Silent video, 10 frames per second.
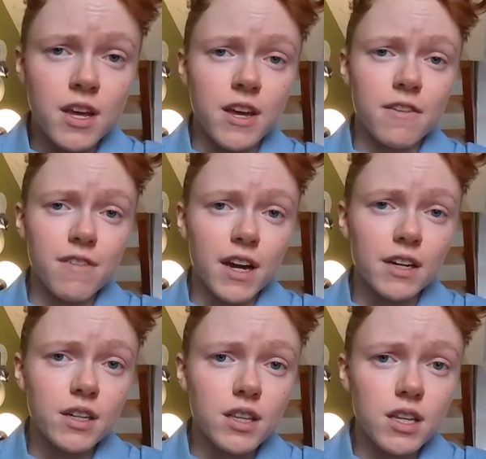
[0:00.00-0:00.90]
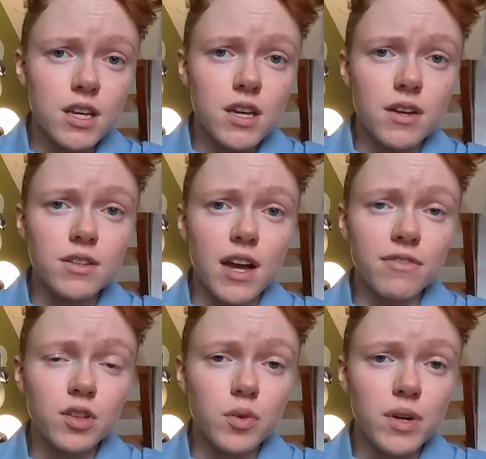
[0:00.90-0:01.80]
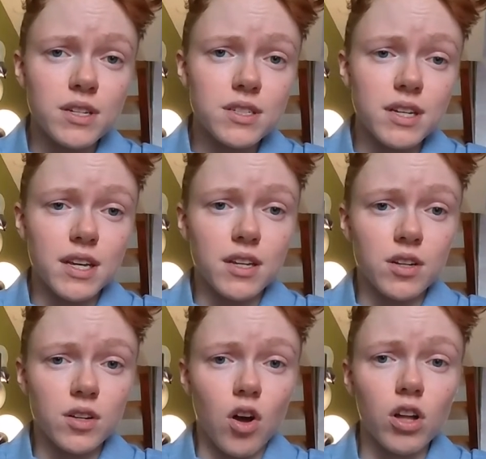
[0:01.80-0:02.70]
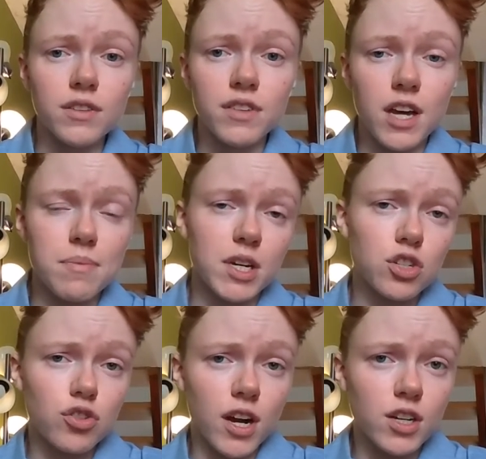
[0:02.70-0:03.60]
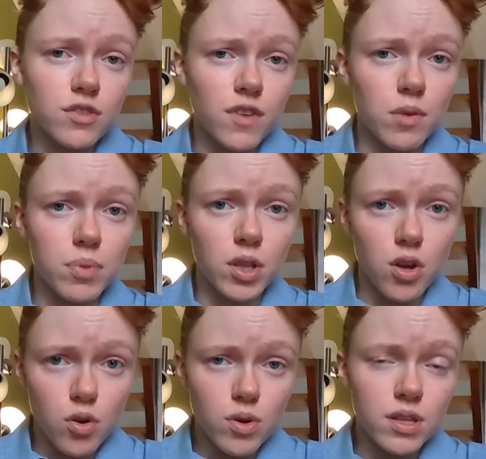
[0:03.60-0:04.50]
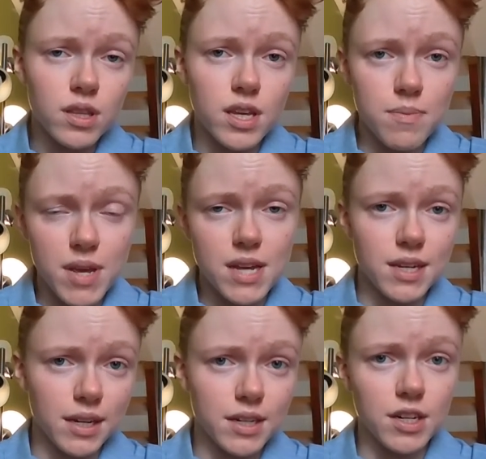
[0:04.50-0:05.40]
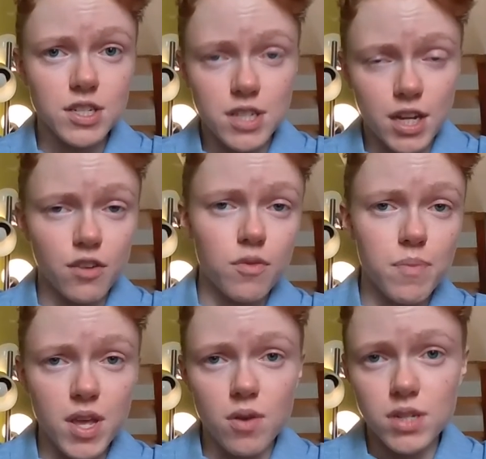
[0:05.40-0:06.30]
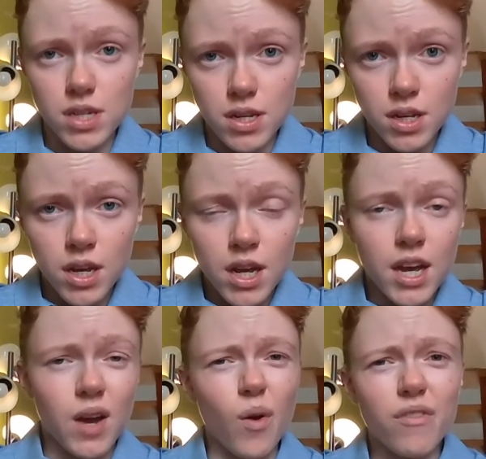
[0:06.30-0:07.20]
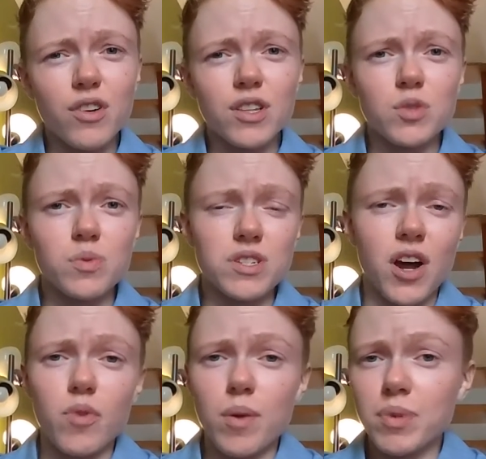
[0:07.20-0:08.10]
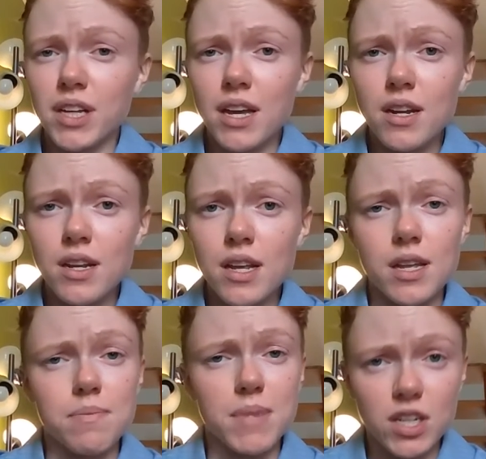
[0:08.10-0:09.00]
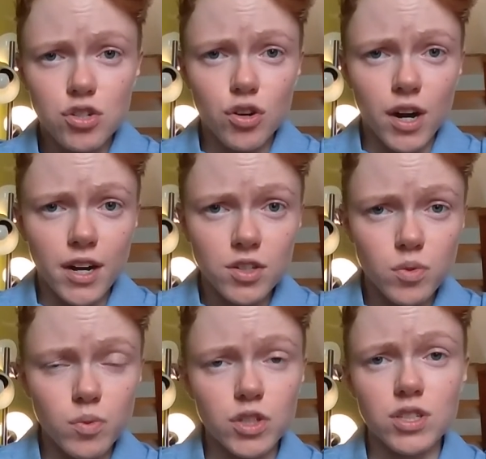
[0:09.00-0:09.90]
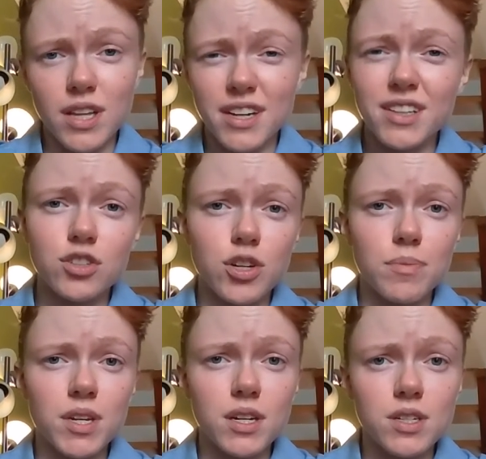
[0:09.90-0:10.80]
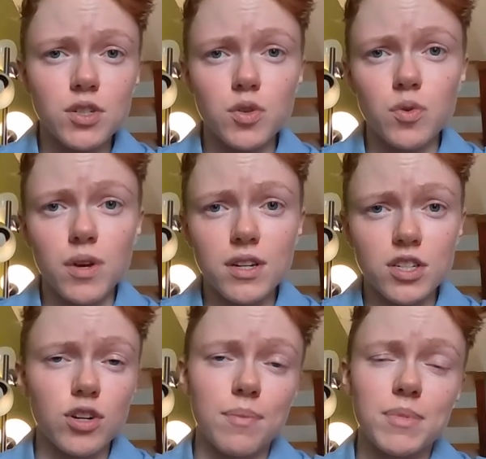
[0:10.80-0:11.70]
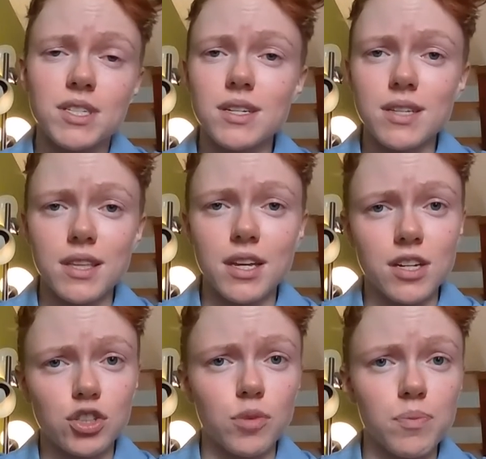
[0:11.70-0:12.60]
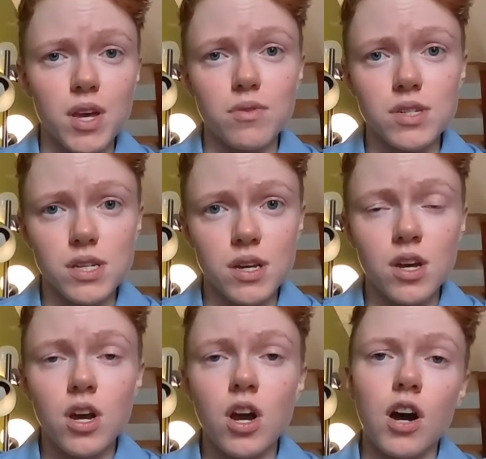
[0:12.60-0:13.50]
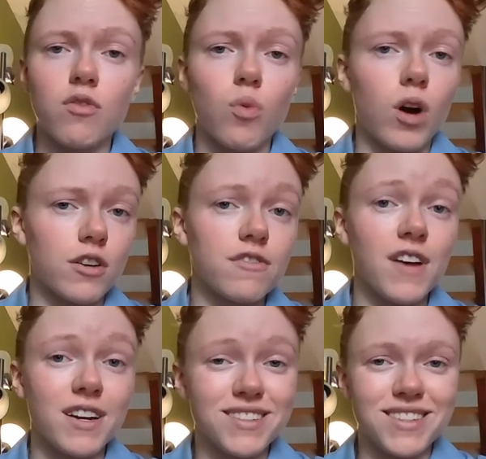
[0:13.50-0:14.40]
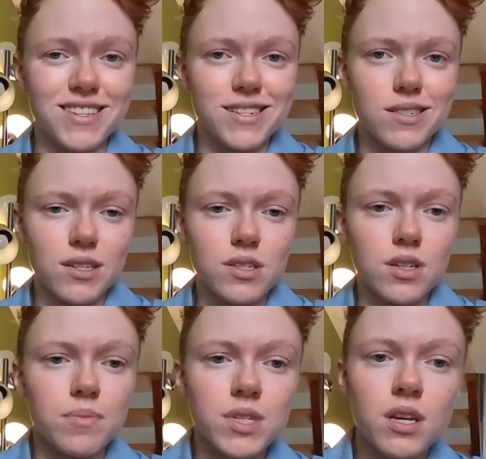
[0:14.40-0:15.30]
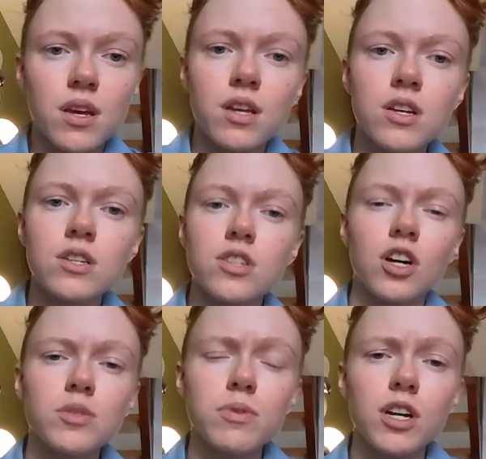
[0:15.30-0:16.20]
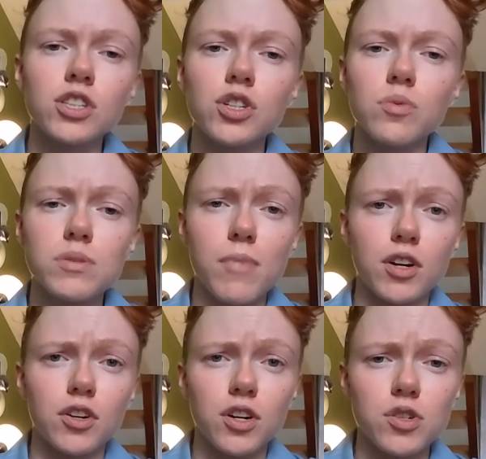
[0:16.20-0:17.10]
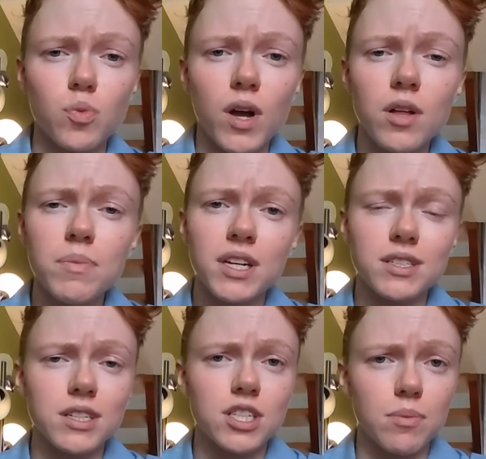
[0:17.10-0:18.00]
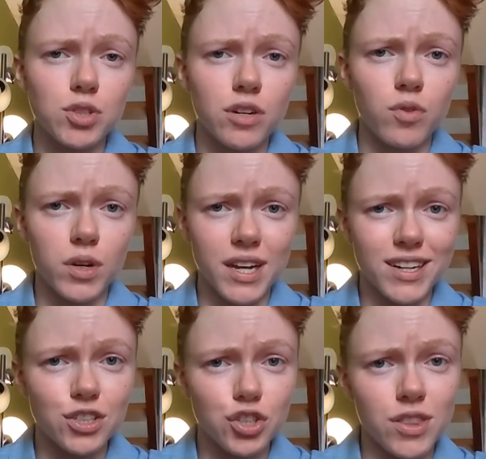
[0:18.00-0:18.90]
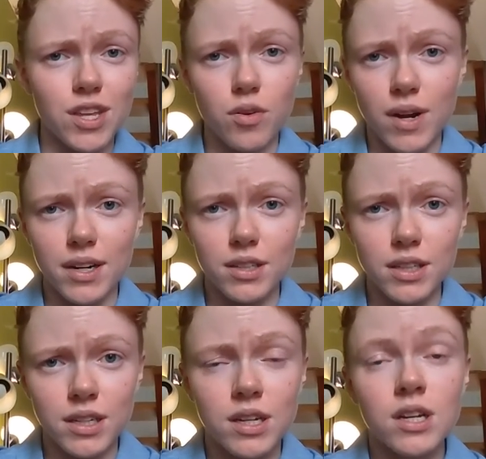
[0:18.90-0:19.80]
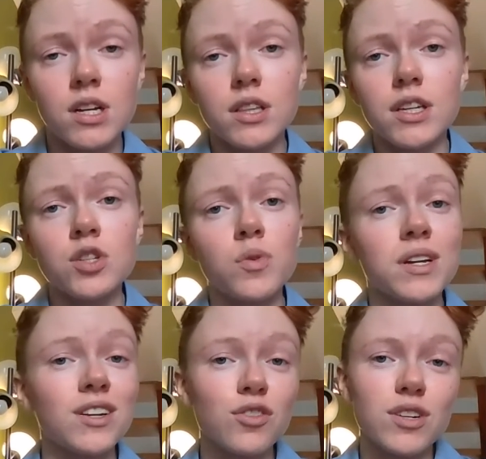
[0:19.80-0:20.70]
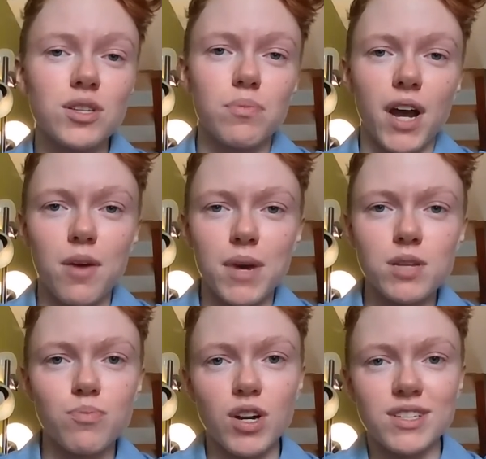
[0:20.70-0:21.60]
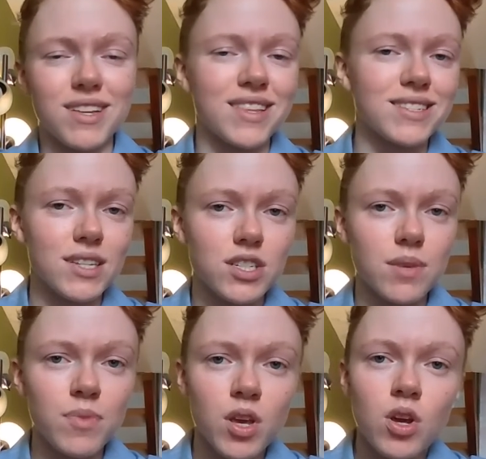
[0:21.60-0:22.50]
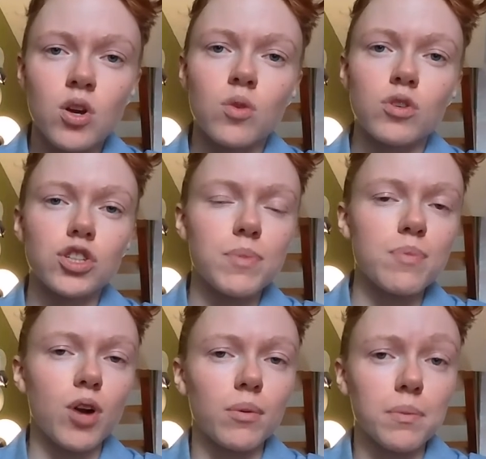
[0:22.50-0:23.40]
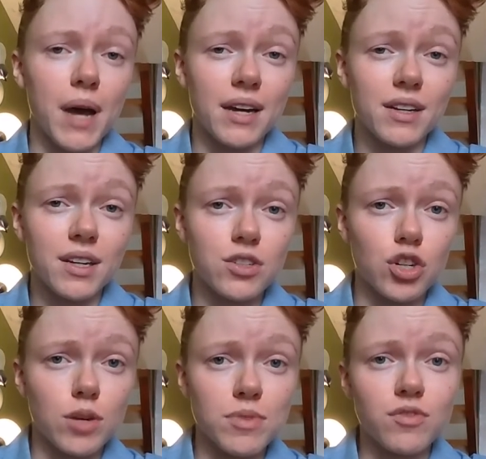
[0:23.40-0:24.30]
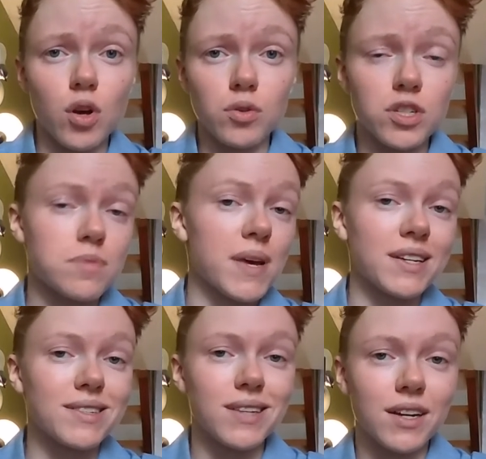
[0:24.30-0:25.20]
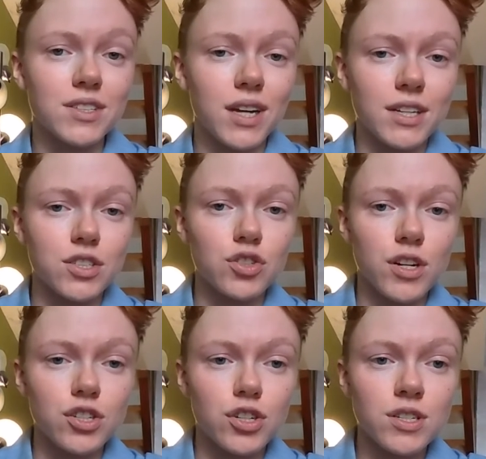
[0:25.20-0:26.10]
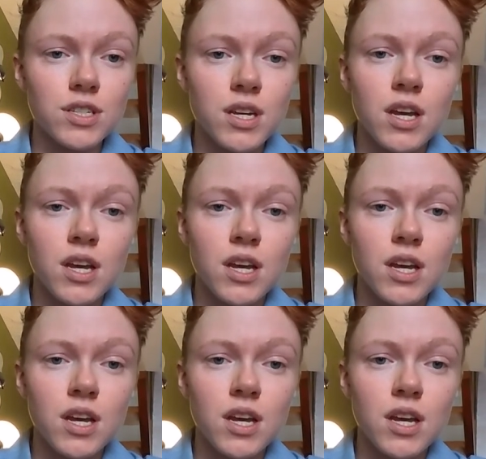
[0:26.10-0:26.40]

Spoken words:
In fact, the effluent in all of the unmixed trials fell below the EPA secondary standard for BOD. However, this was not replicated in mixed trials, which is likely attributed to discrepancies in the initial BOD of water fed into these systems. Solids production was monitored as well because consumption of organics should theoretically lead to an increase in biomass present in the system, which could be problematic in terms of total suspended solids concentrations.